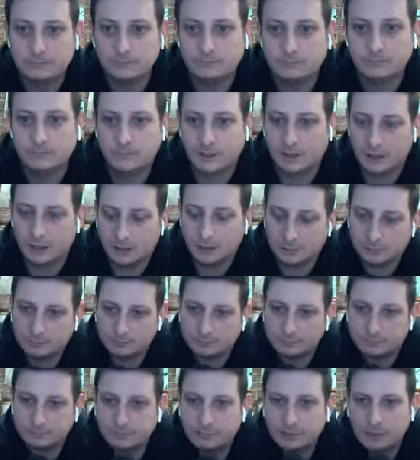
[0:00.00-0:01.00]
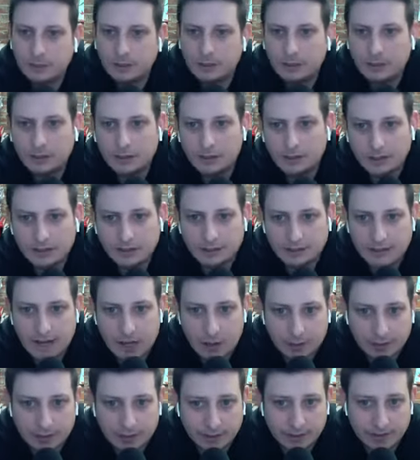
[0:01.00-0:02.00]
Um, now,
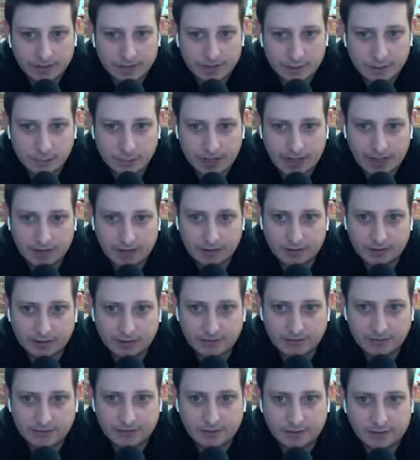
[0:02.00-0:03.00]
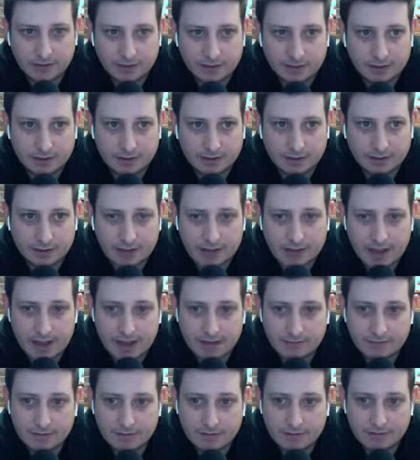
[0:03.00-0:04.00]
getting into pairings, uh, they
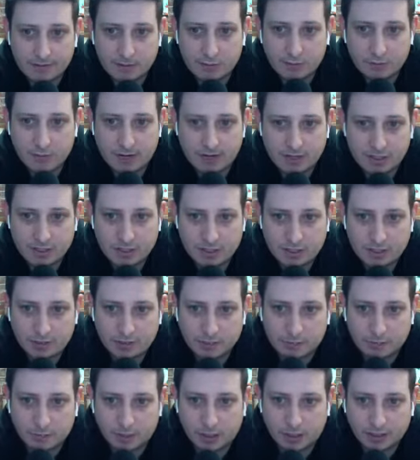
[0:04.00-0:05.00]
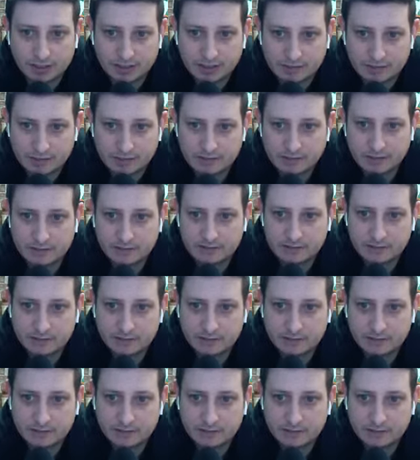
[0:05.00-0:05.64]
have a few major buckets for these.